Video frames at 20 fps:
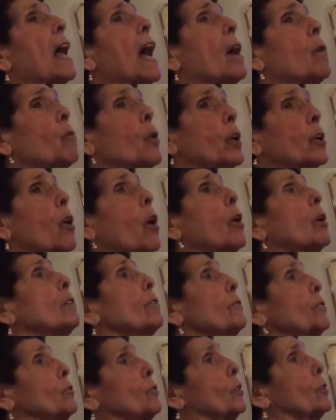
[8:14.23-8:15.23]
I want all
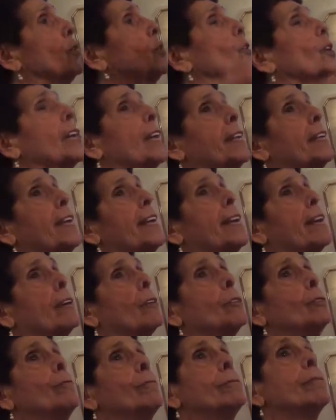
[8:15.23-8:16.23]
of you to look at
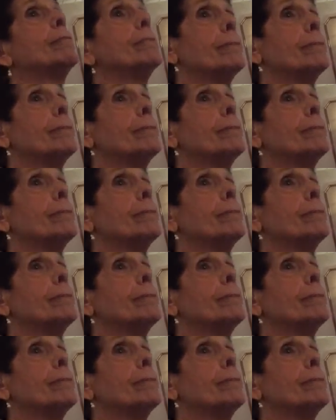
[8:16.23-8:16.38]
Carol.